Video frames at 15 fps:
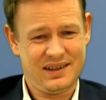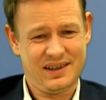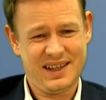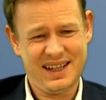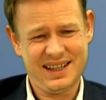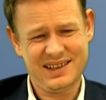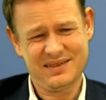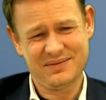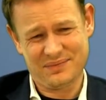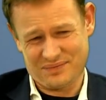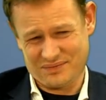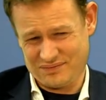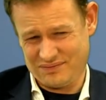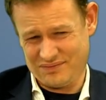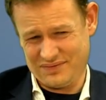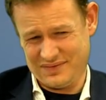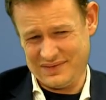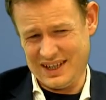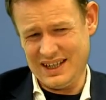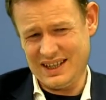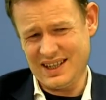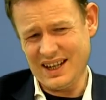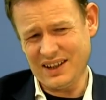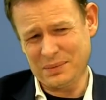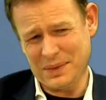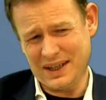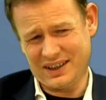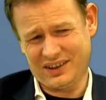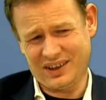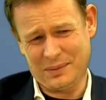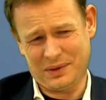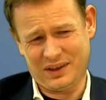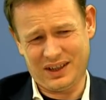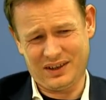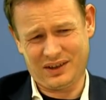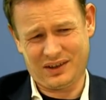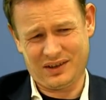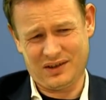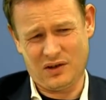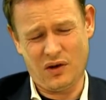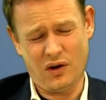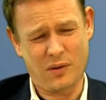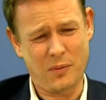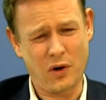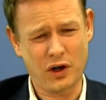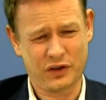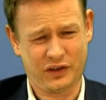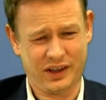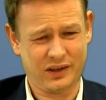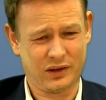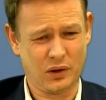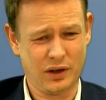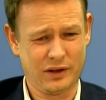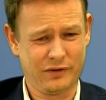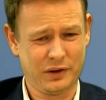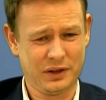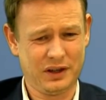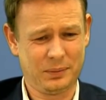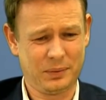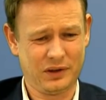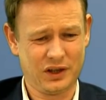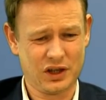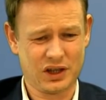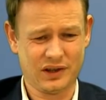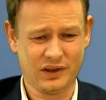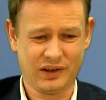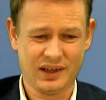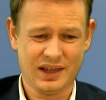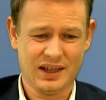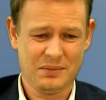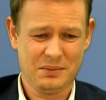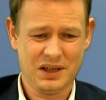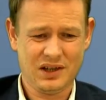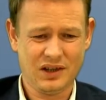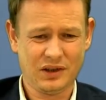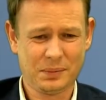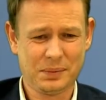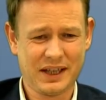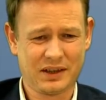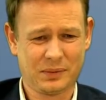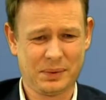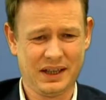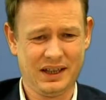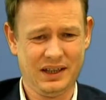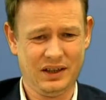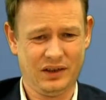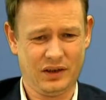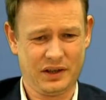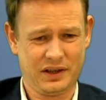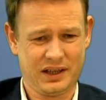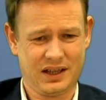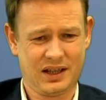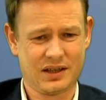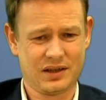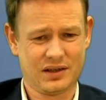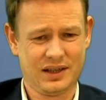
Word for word: then it does make some sense, or more sense, going for these positions, because black's play is not that hard.